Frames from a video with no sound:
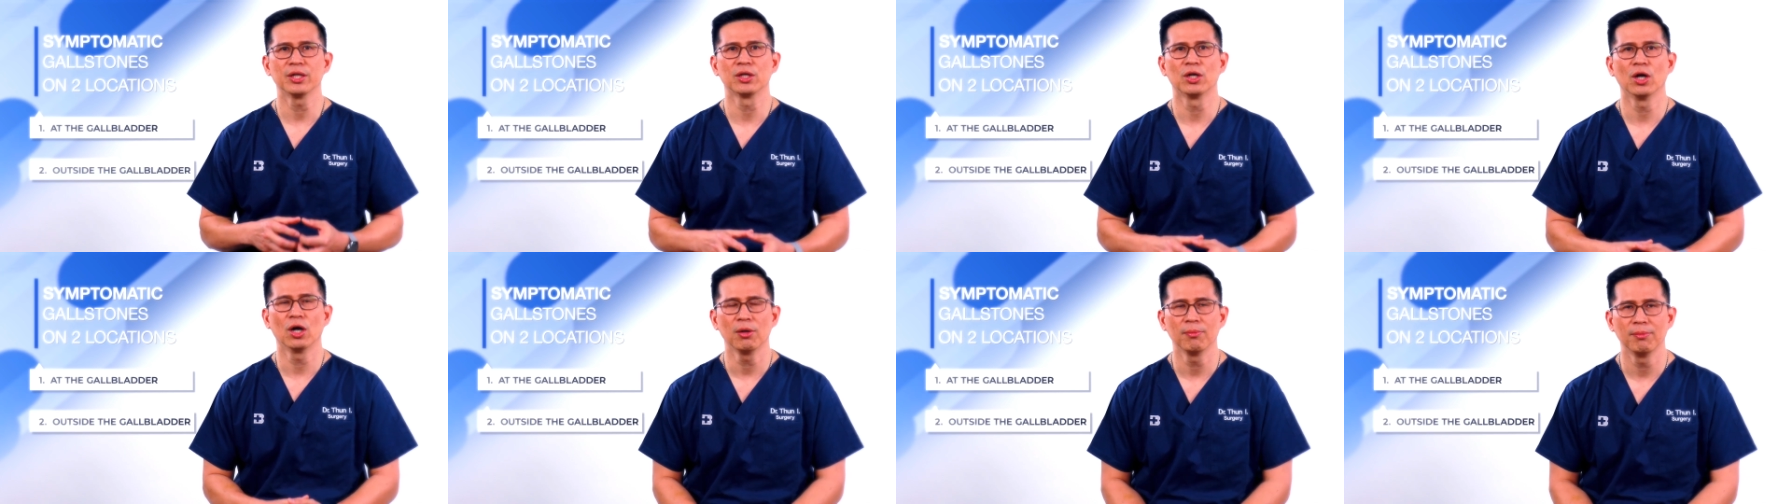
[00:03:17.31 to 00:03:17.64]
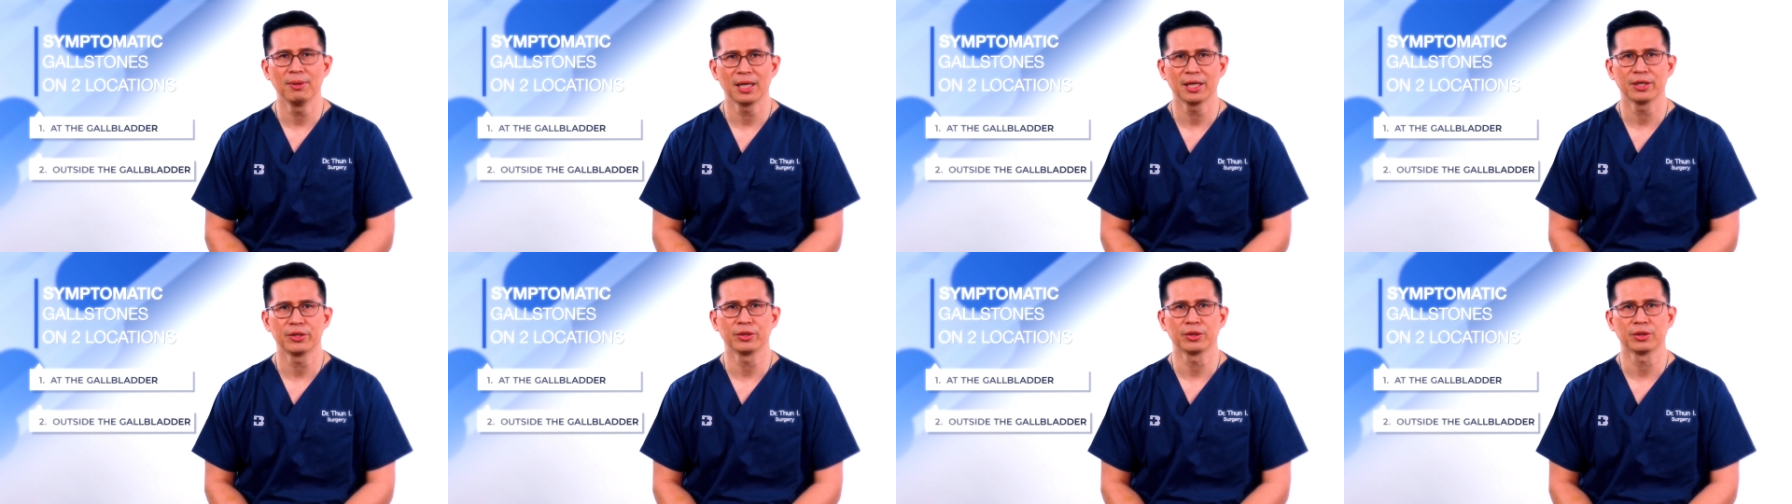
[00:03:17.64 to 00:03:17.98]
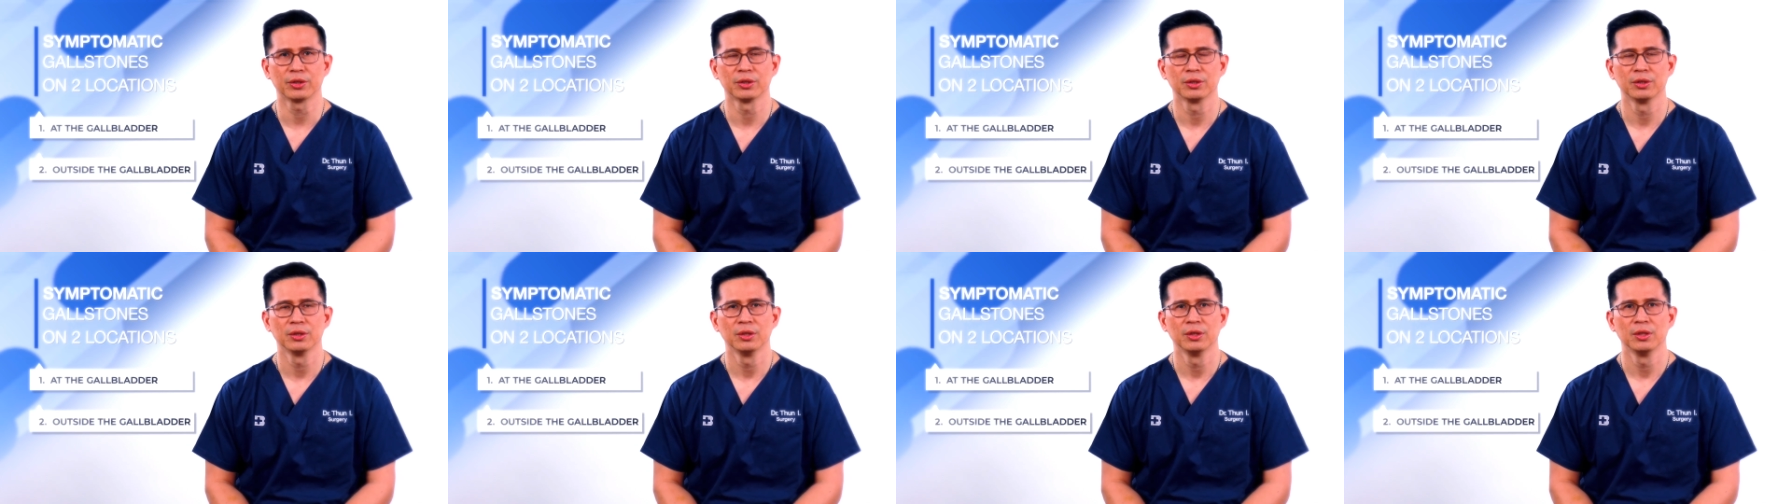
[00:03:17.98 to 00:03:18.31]

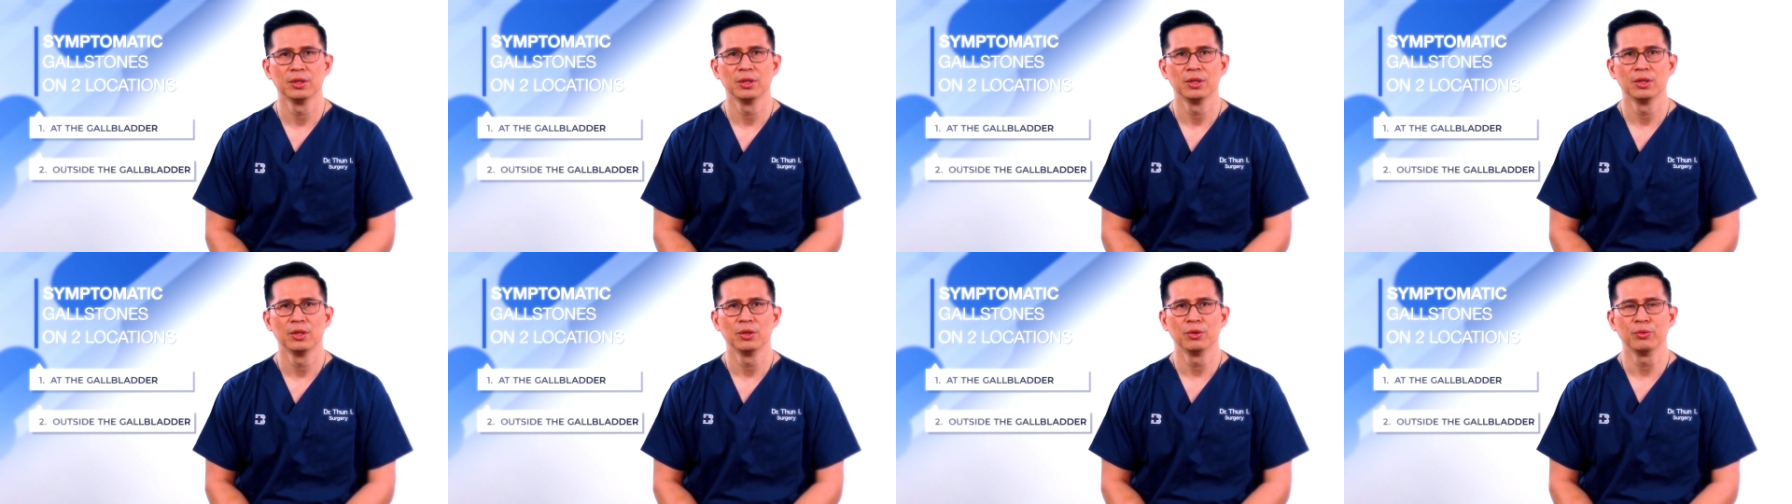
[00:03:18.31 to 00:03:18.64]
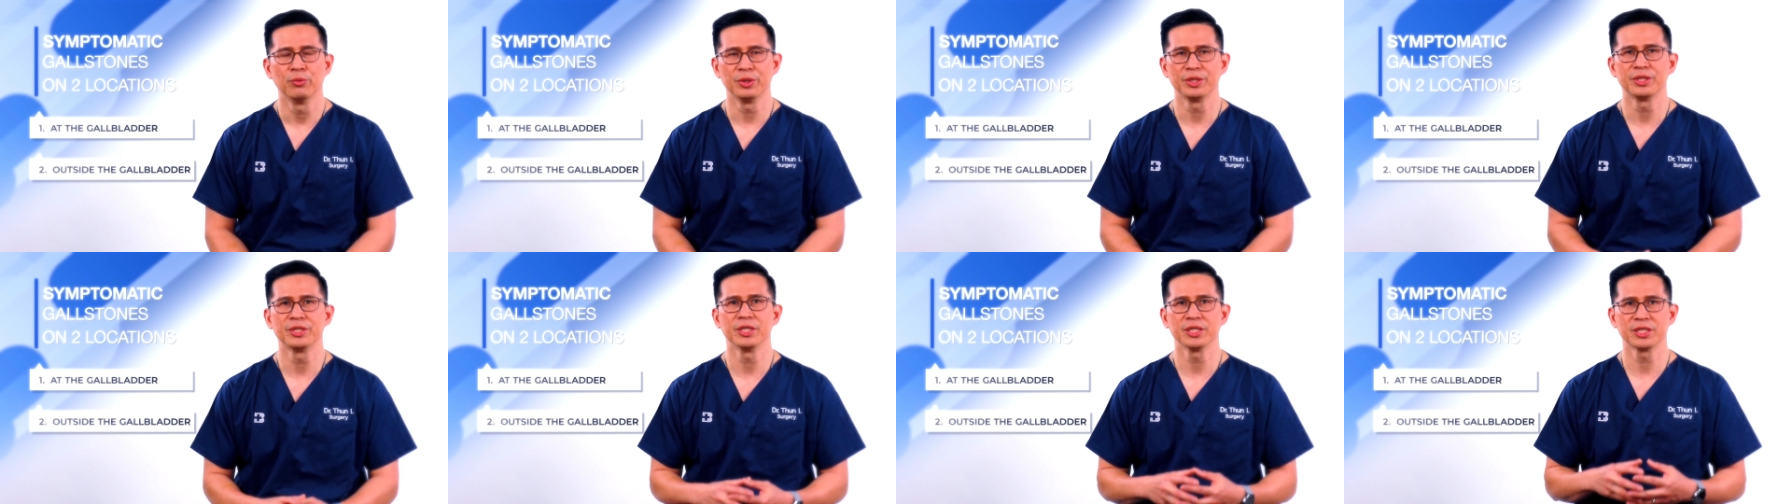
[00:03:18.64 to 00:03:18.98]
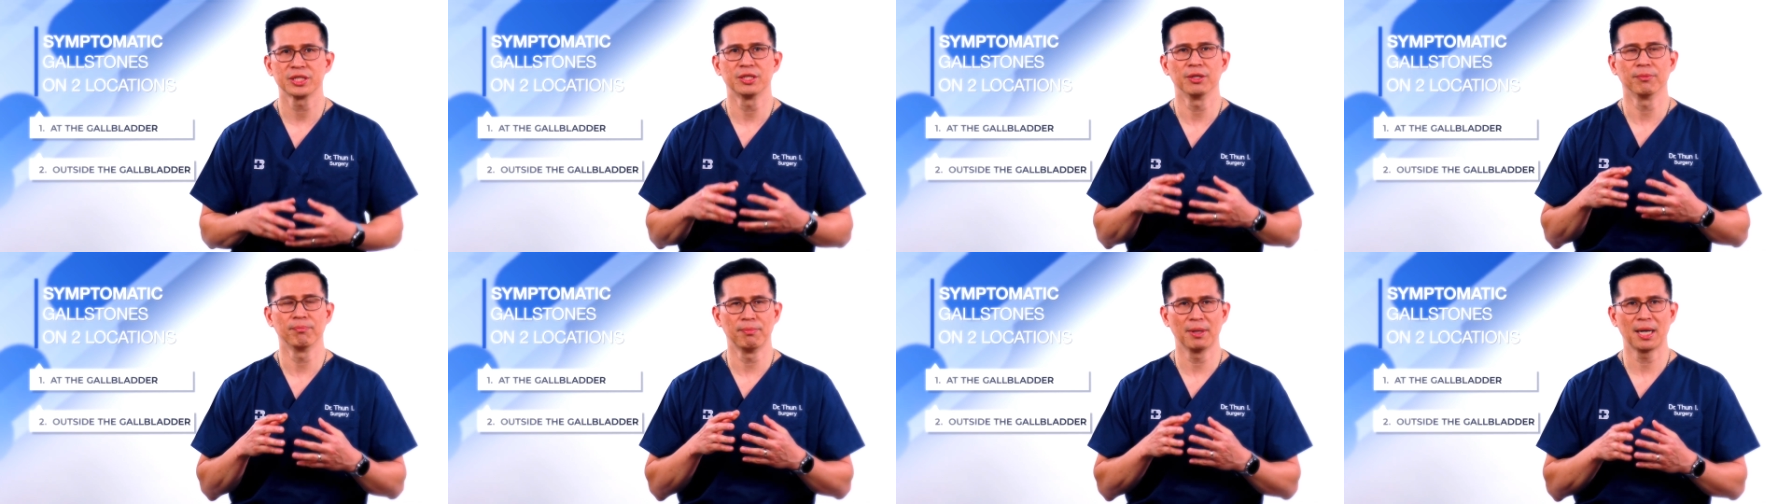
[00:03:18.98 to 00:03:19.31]
gallbladder, which
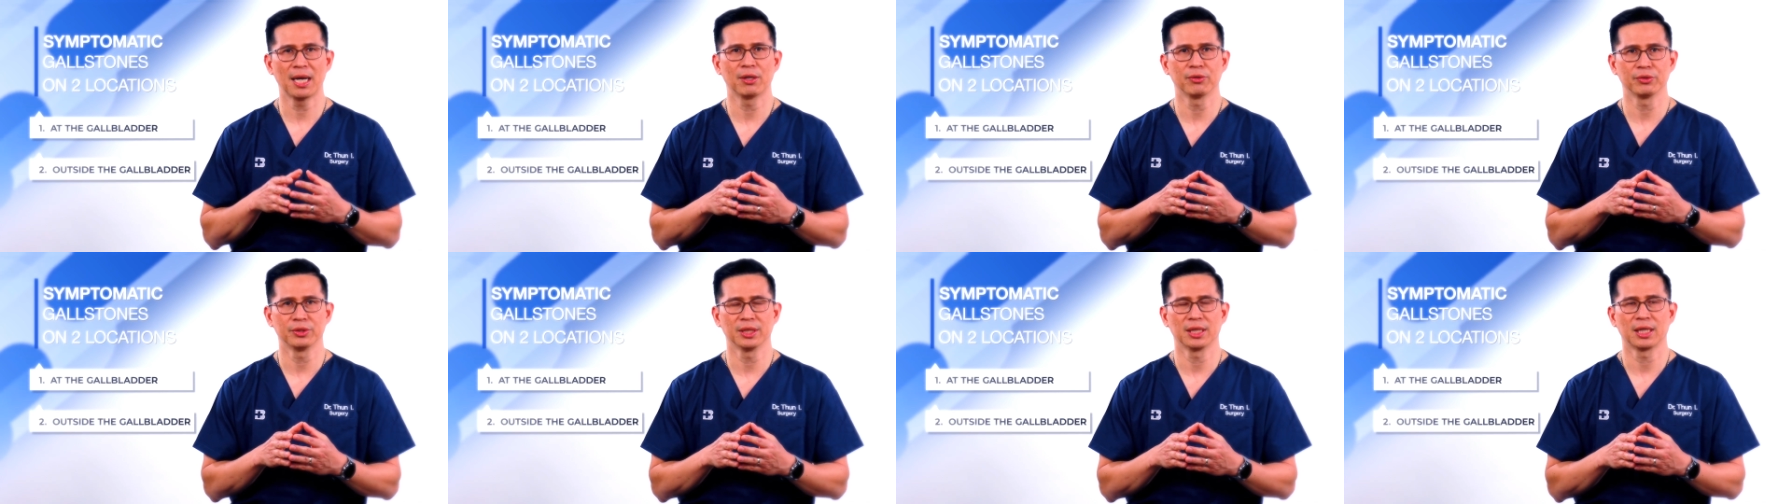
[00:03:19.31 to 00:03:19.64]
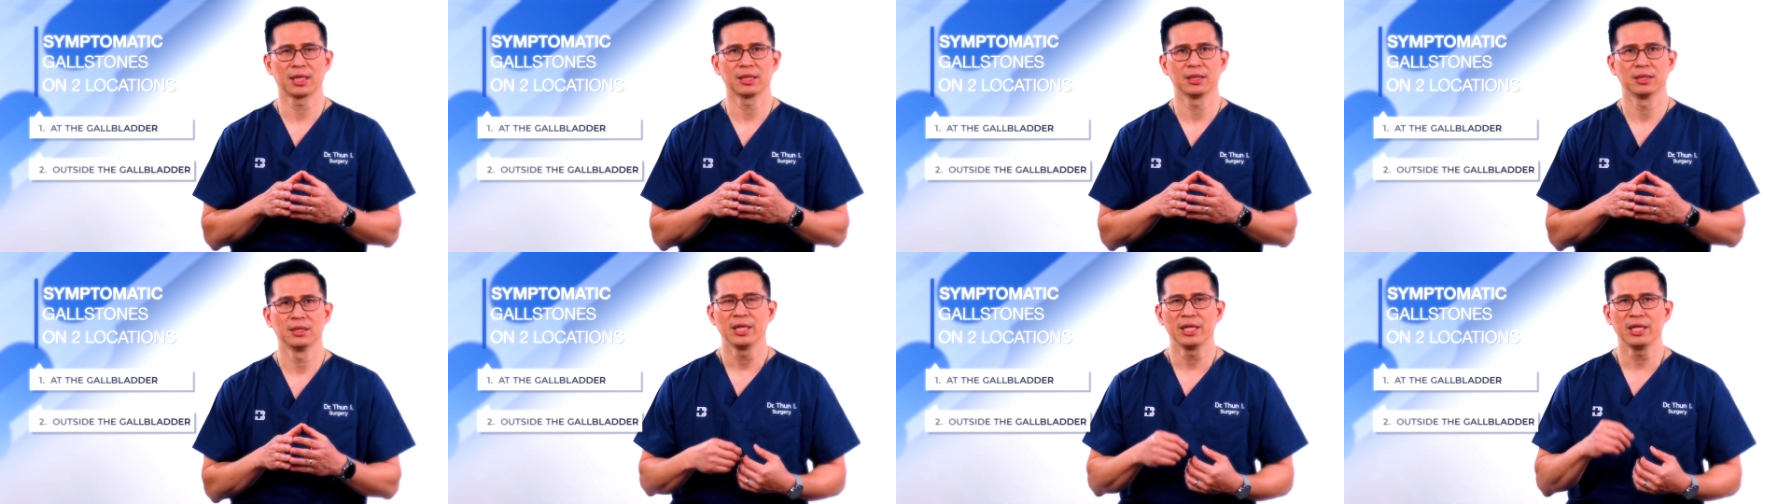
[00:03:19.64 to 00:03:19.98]
is the bile duct.